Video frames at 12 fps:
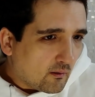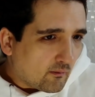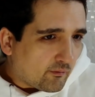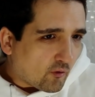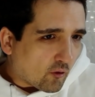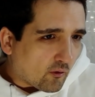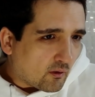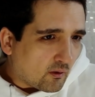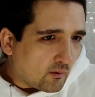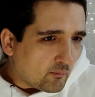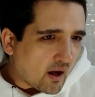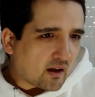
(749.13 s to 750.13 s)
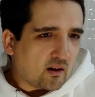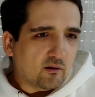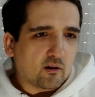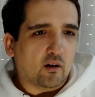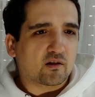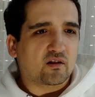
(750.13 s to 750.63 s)
for
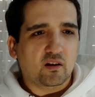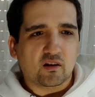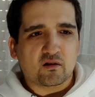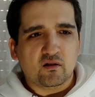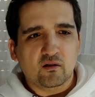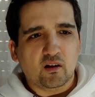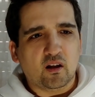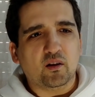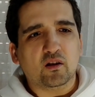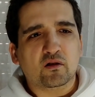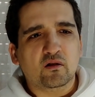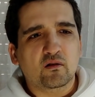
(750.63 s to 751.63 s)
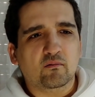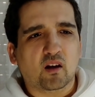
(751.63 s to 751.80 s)
Macintosh edition,